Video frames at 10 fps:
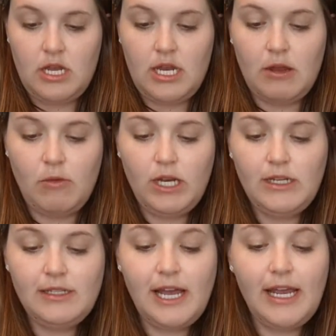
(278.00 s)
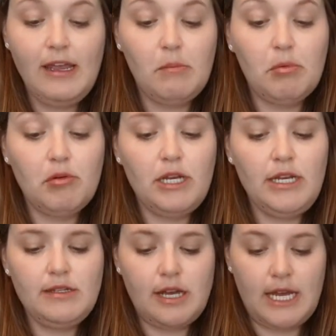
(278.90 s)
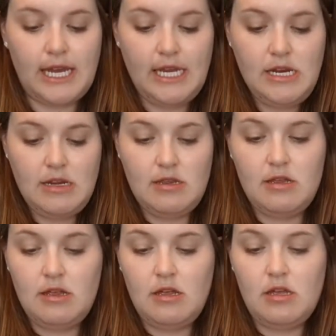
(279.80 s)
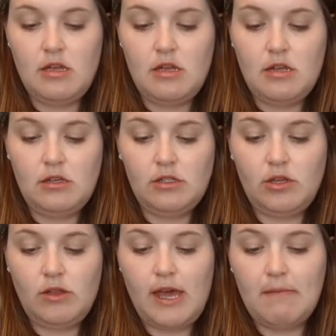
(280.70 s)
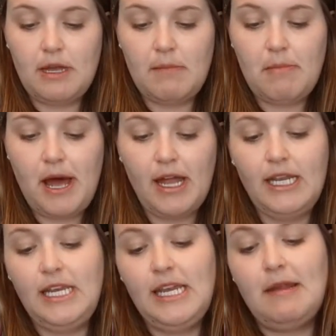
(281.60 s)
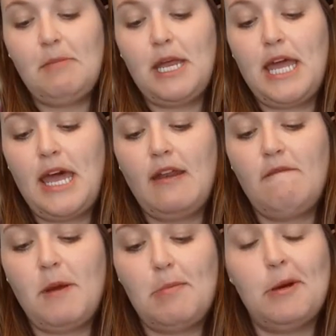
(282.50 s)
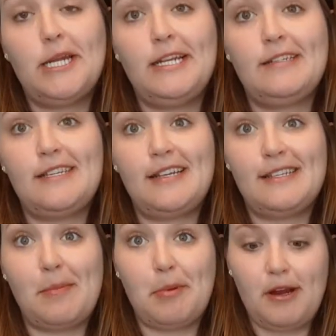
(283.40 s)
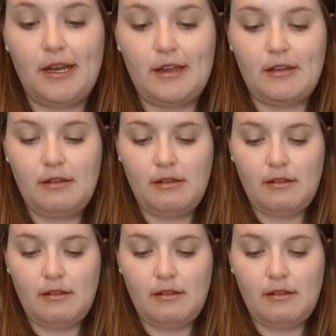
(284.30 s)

And I want to tie it pretty tight so that my body and my head of my bunny stay separated.